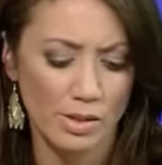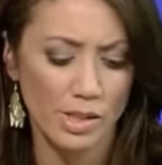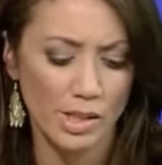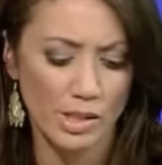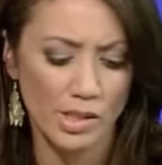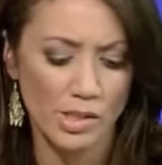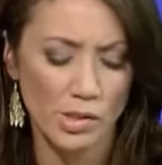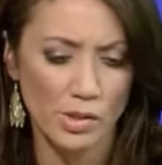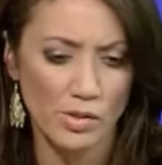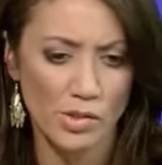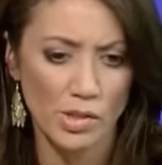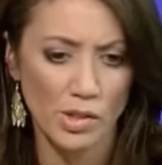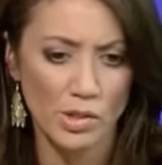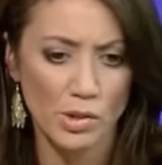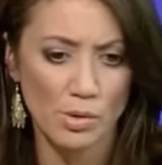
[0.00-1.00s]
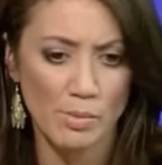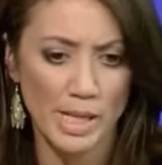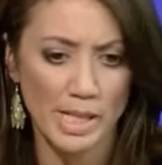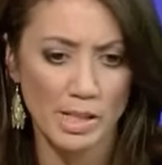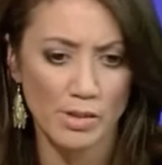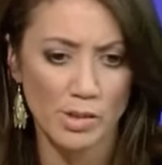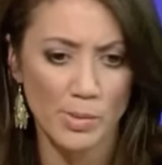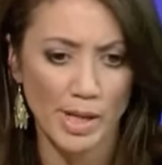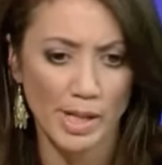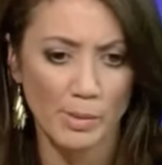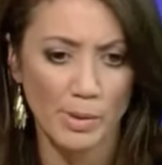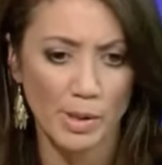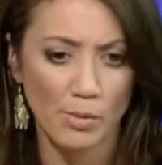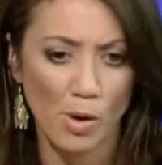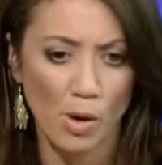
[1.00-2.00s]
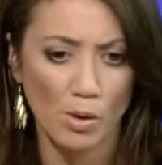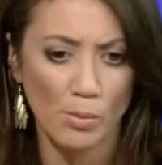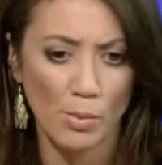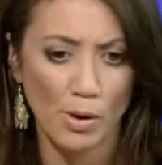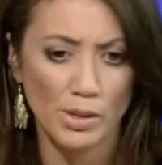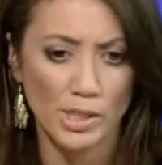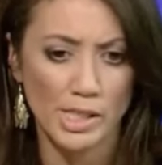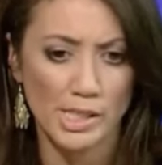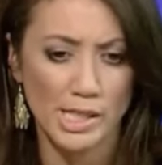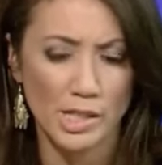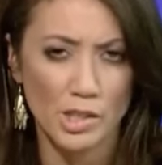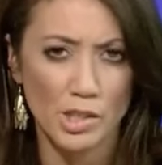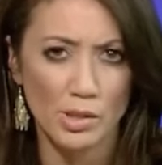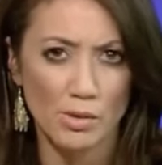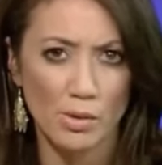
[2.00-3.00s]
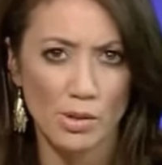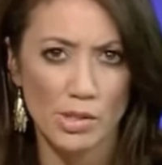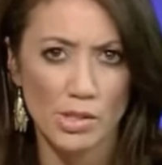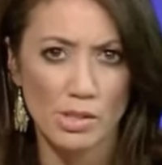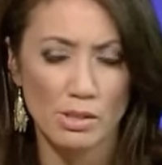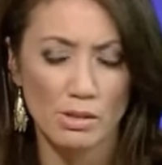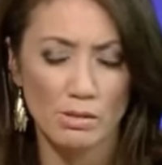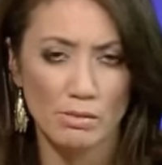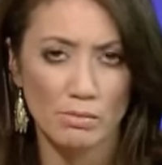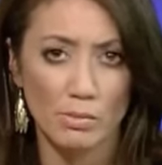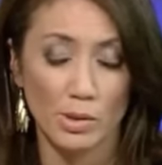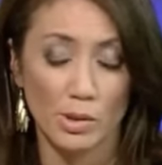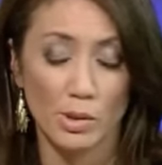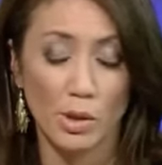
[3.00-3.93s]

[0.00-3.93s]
This sort of social media is playing a big role in protest action across, well, the